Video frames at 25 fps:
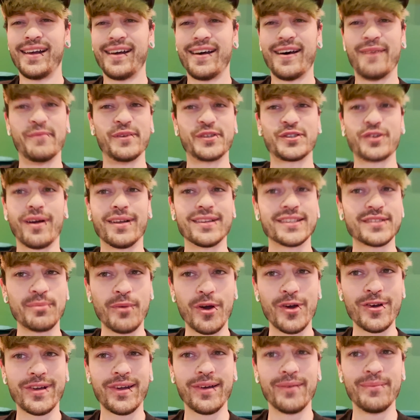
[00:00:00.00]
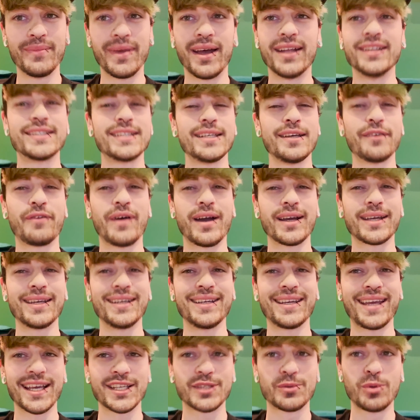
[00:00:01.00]
I'm gonna try and smoke them and see if I can
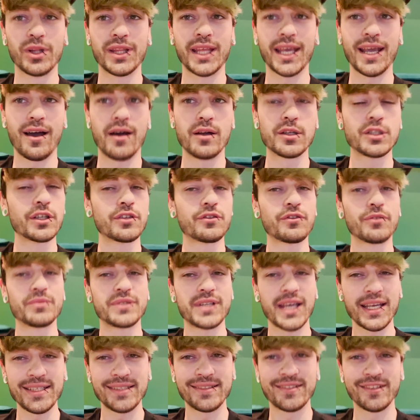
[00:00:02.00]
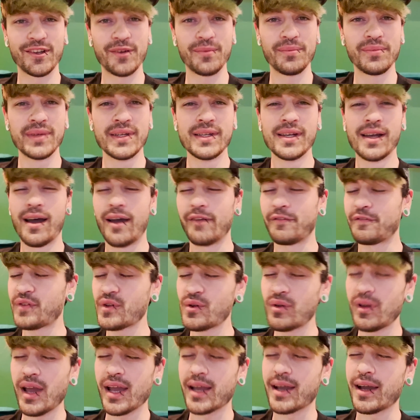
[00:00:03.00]
guess what they are just from tasting them. I feel
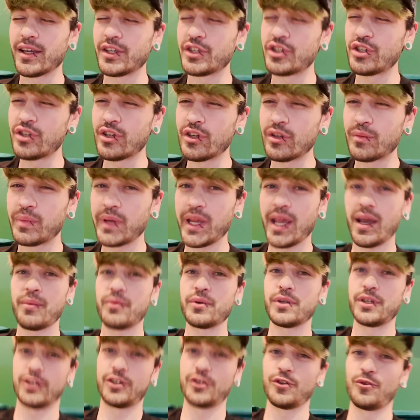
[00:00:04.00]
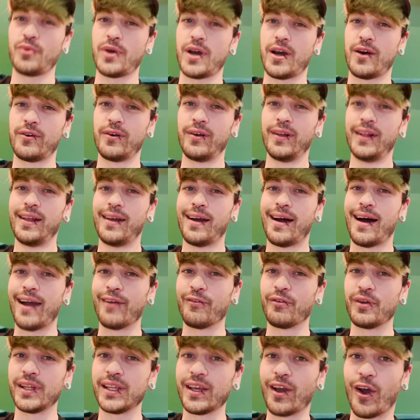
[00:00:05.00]
like I should be able to do well. I
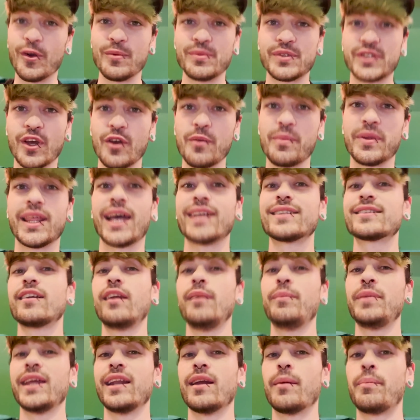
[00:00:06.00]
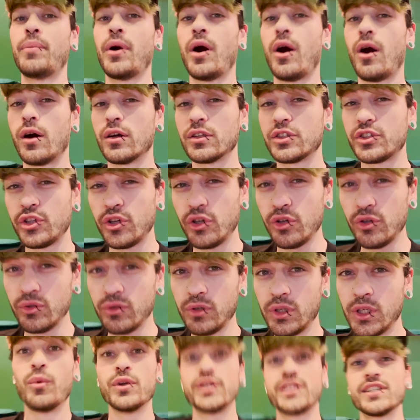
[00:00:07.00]
really hope so, but that's gonna be in a part two,
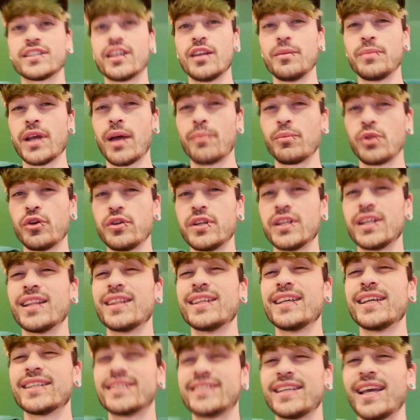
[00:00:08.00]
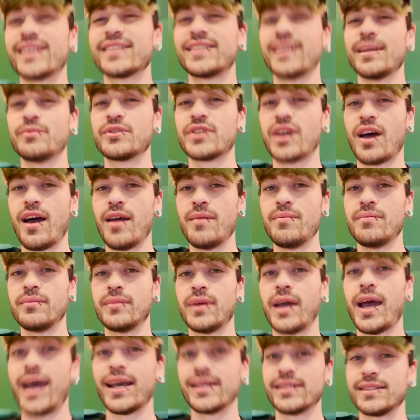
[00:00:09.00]
which is gonna be uploaded at the exact same time
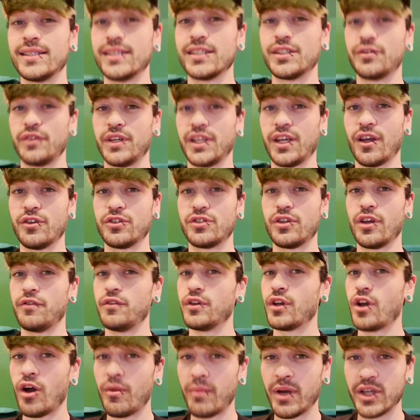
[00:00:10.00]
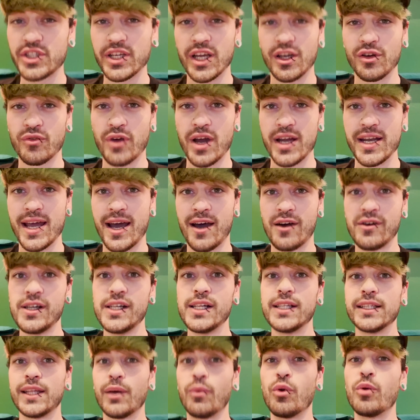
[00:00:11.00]
as this video. So if you go on my channel right now,
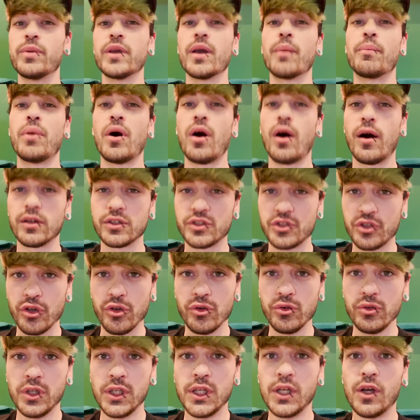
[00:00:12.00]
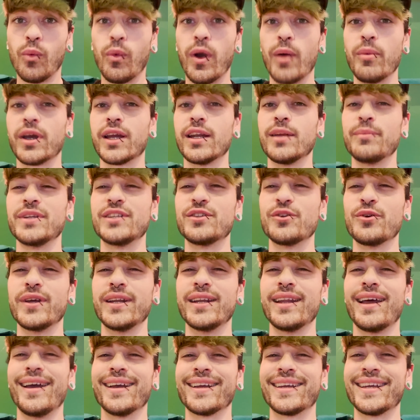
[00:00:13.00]
there will be a part two where we're gonna be
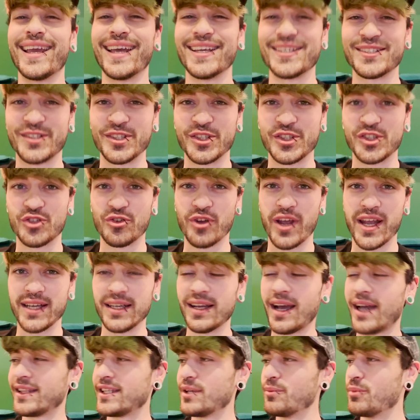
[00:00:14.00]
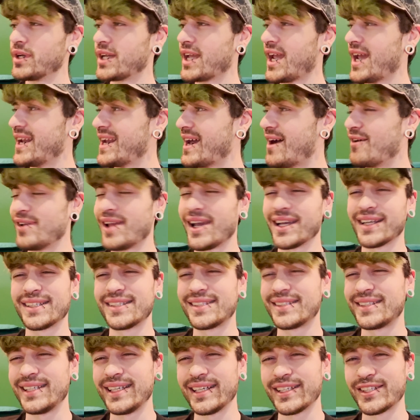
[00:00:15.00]
doing a guess the strain. I think we're getting out like
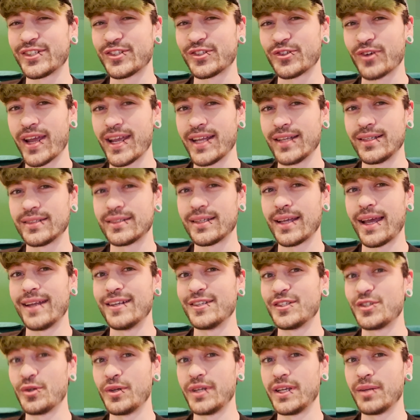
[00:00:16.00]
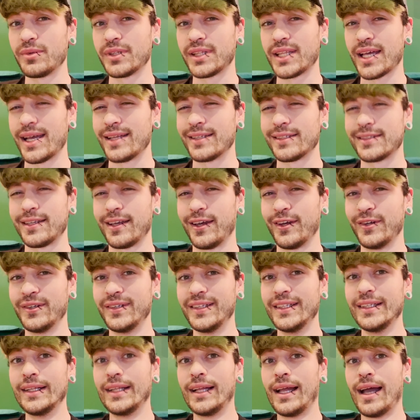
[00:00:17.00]
six strains and doing it with that. So
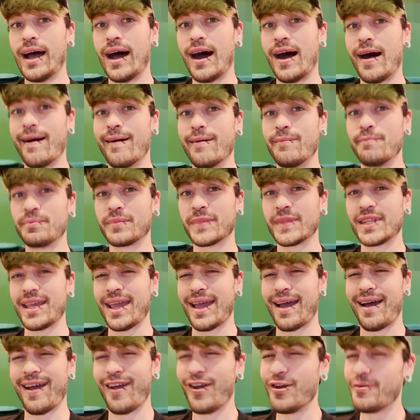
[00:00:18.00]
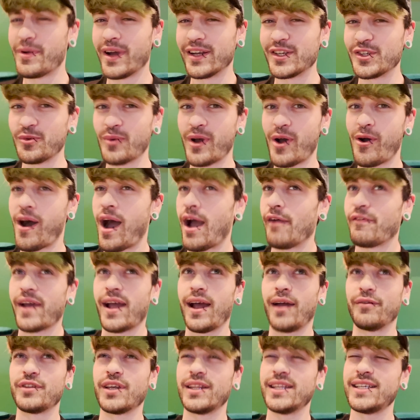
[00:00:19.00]
um, yeah, I hope I do well. I've, ha-
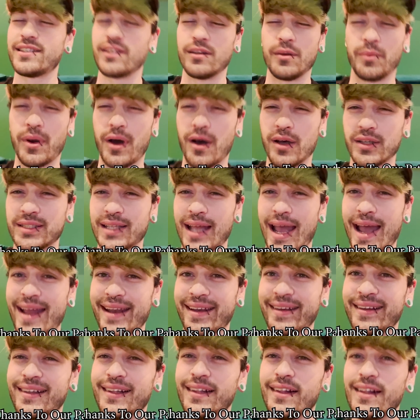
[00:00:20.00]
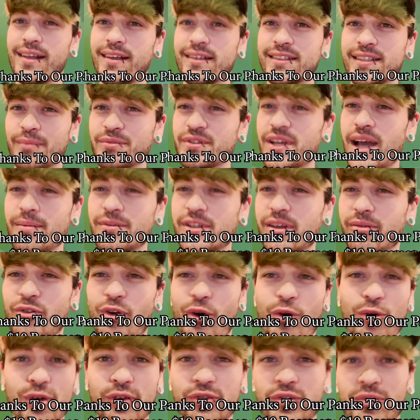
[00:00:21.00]
I've done these in the past, and sometimes I've
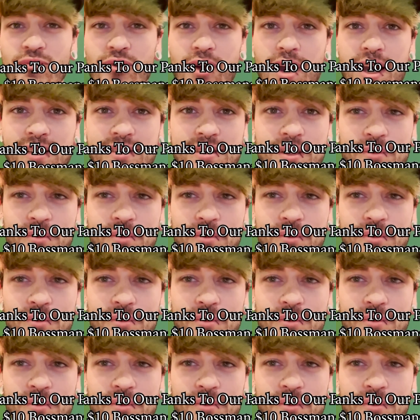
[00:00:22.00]
got all of them right,